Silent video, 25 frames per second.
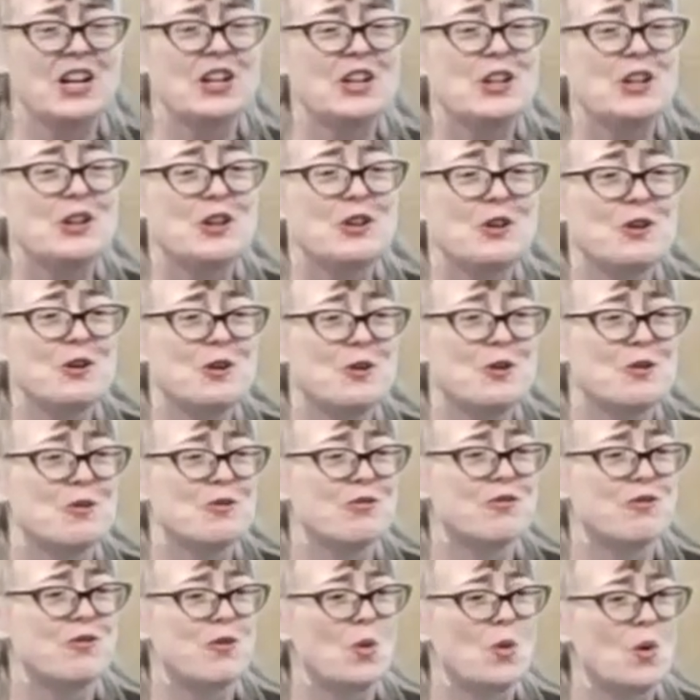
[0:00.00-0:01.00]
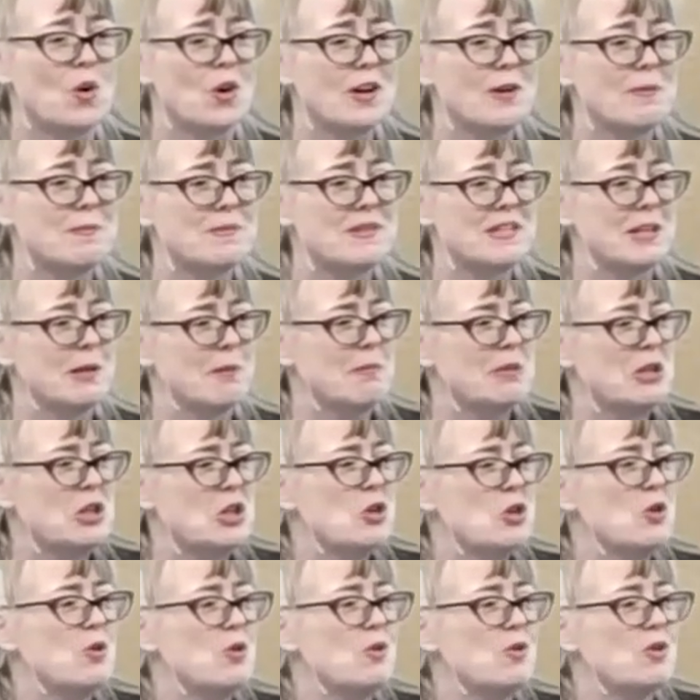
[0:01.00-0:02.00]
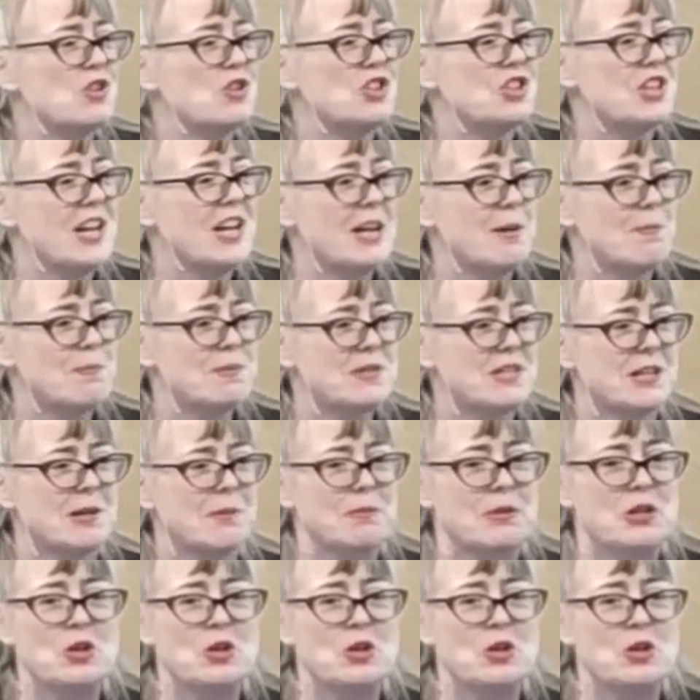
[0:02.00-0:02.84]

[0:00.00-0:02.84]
You formed him, you shaped him,